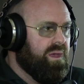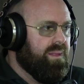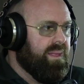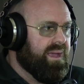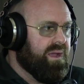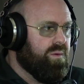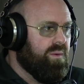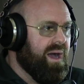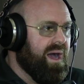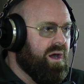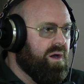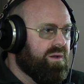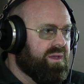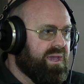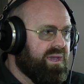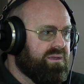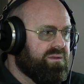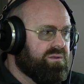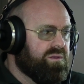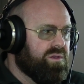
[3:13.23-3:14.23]
Like, wow,
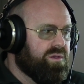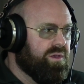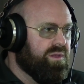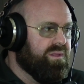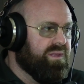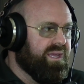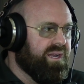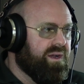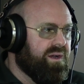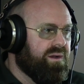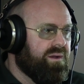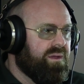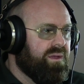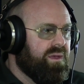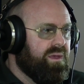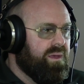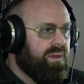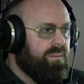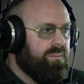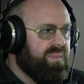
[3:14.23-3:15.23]
okay, good leader.
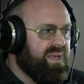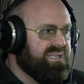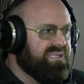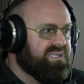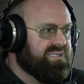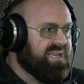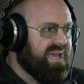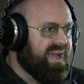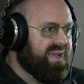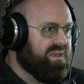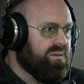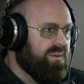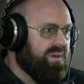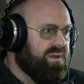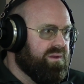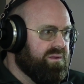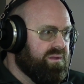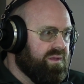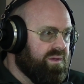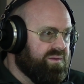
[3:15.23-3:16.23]
Business
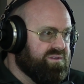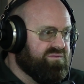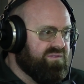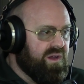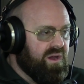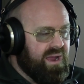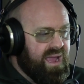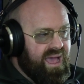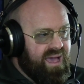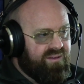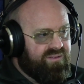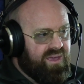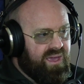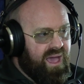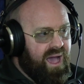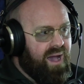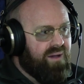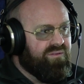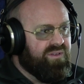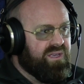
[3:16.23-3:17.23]
acumen. It was very
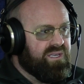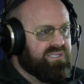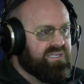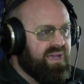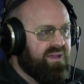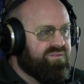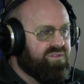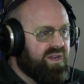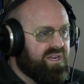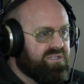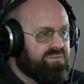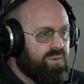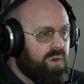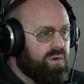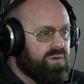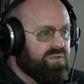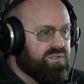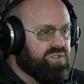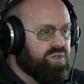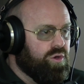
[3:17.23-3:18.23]
obvious after I
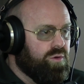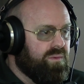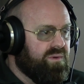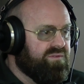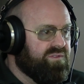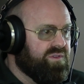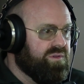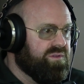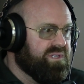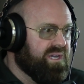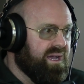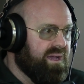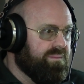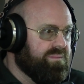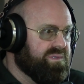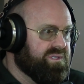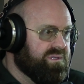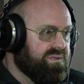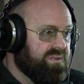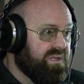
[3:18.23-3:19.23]
spoken to him a few
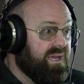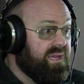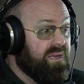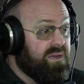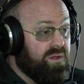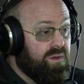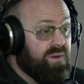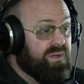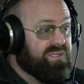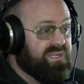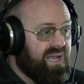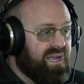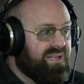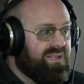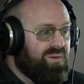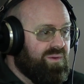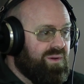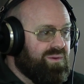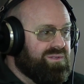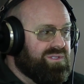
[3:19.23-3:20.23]
times. He knew
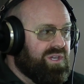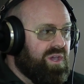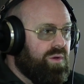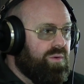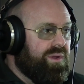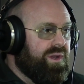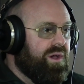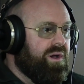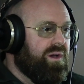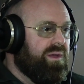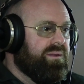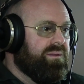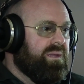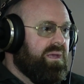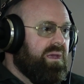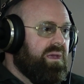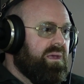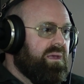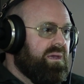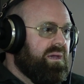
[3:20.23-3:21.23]
exactly what was going on
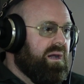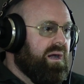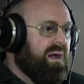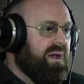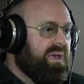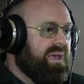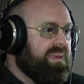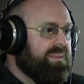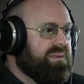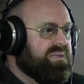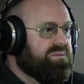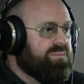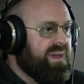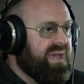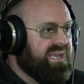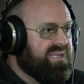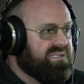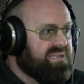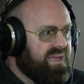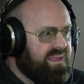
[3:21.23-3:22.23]
in the
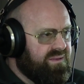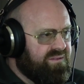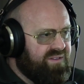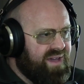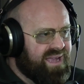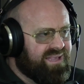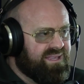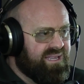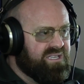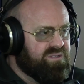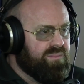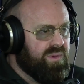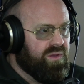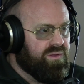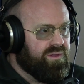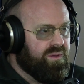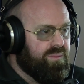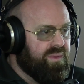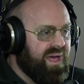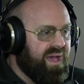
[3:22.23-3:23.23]
space. And the fact that he's
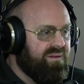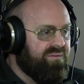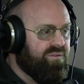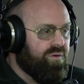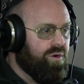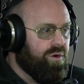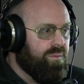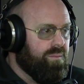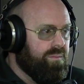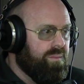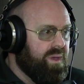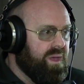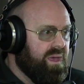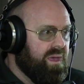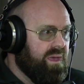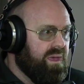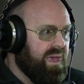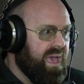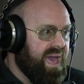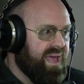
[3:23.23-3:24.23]
building the platform
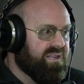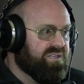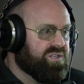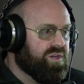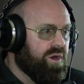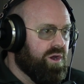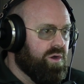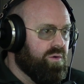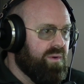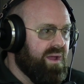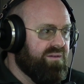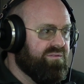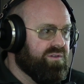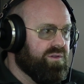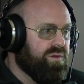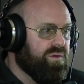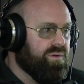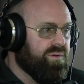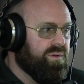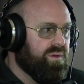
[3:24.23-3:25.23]
at his current
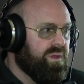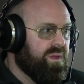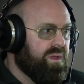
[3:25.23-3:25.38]
revenue